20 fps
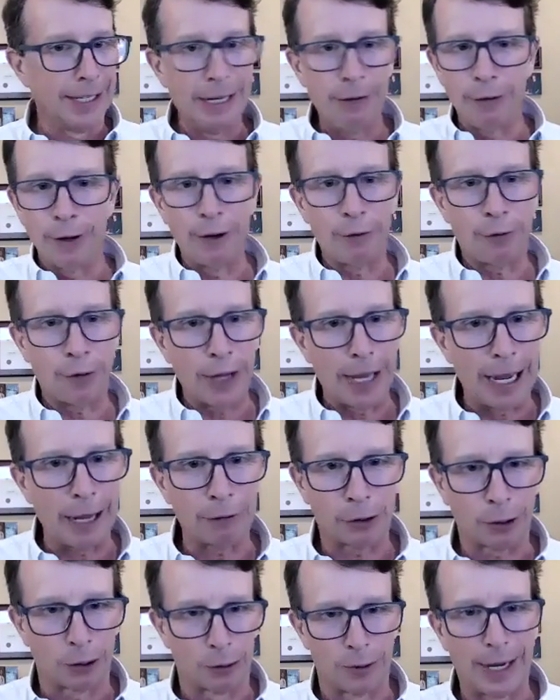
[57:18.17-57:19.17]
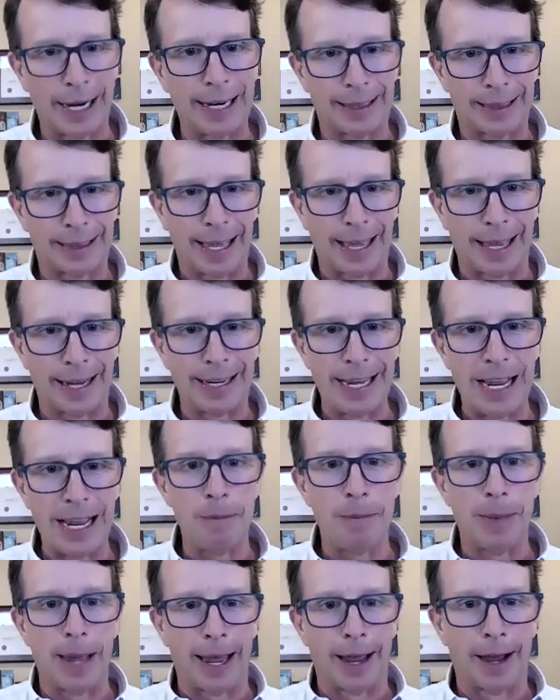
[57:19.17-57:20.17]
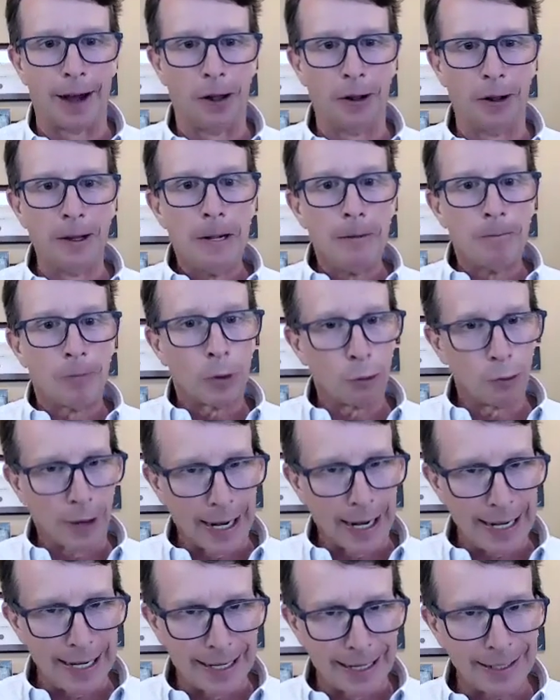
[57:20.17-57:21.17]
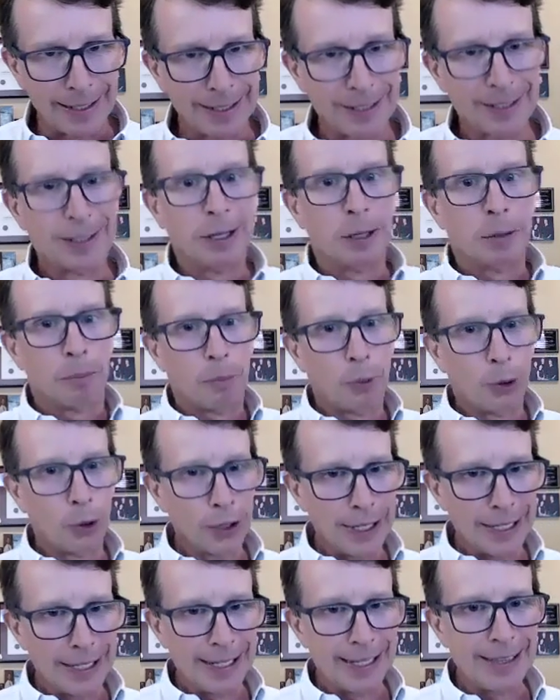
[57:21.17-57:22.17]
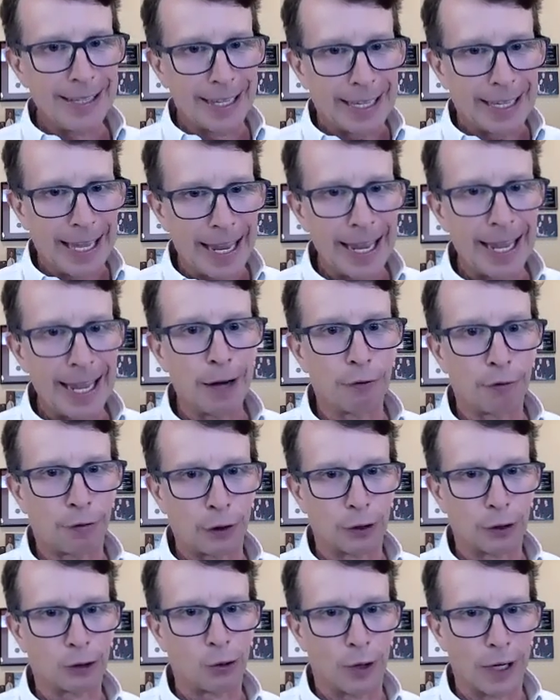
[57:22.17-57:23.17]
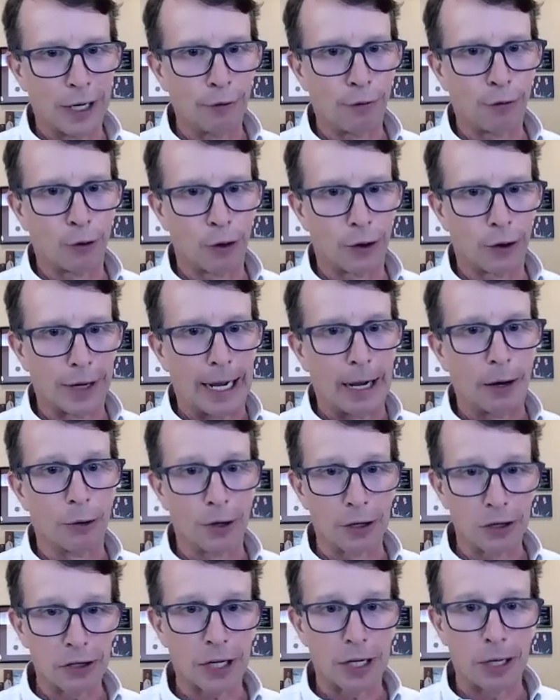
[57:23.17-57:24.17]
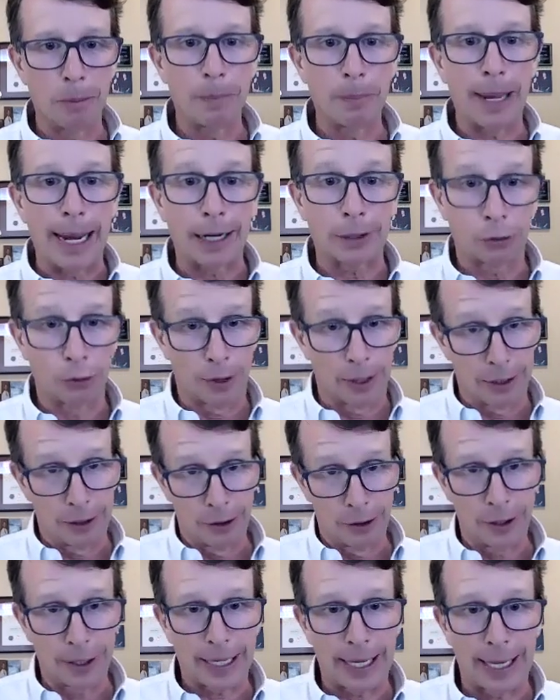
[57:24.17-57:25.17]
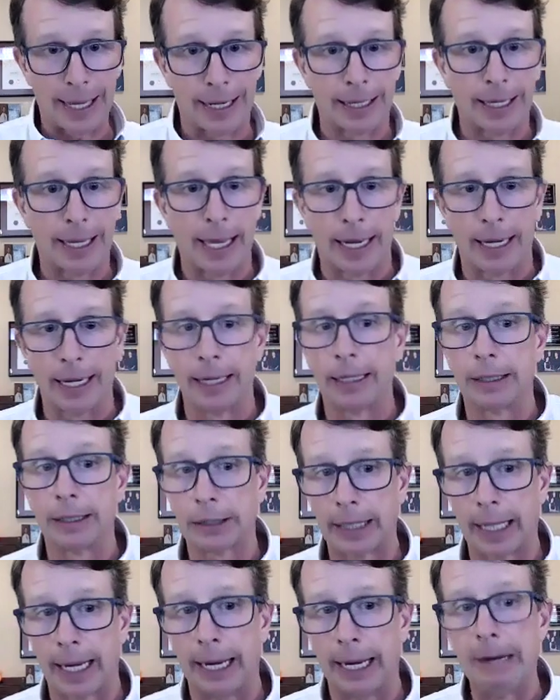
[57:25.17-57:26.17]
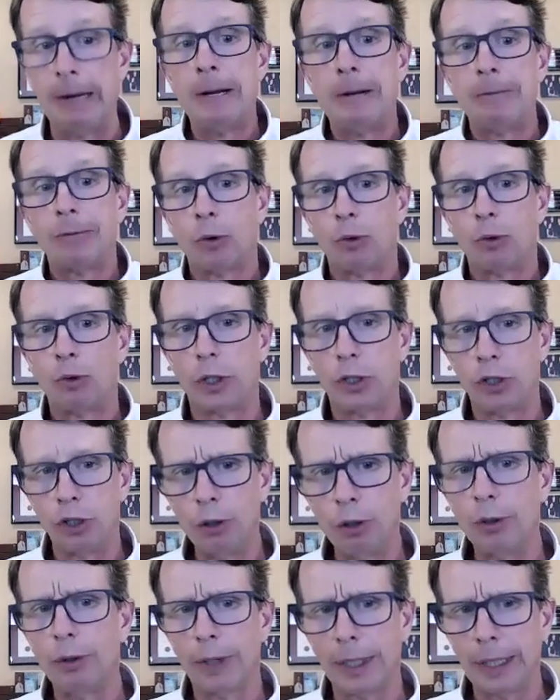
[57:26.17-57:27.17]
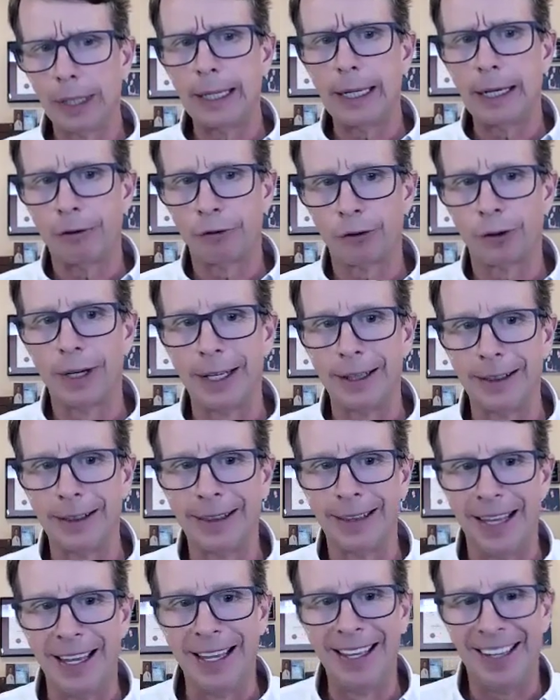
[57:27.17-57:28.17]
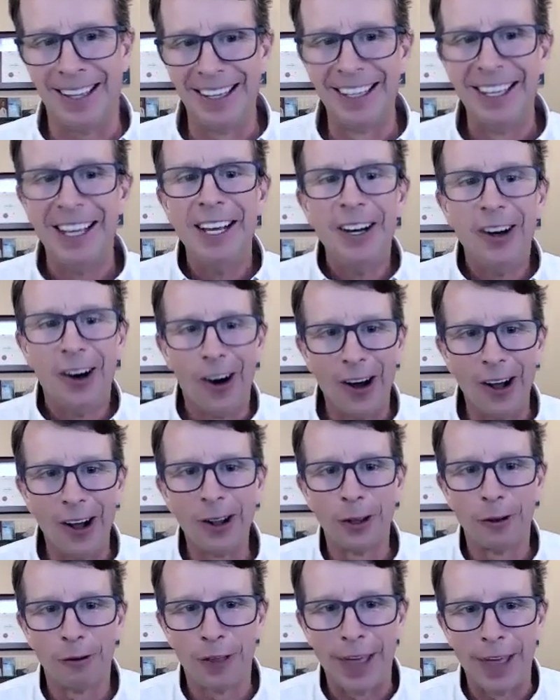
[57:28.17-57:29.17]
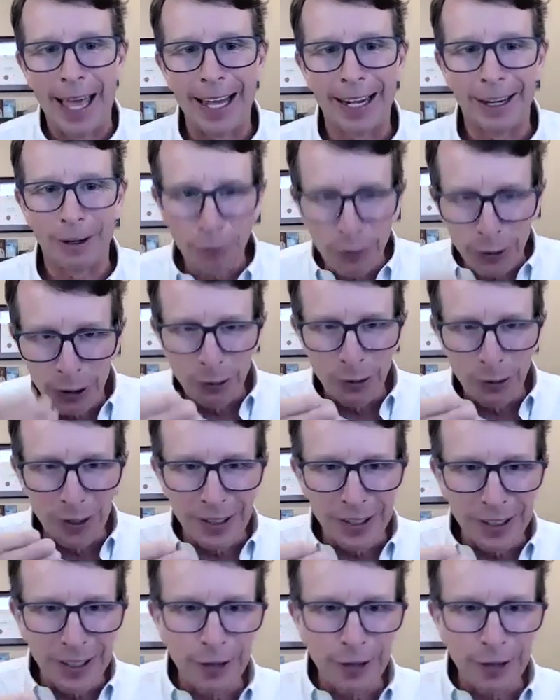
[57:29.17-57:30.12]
Even if you have to write that email, write it, put it in the can for 24 hours, come back to it and look at it again and say, would you really have written all of that if you were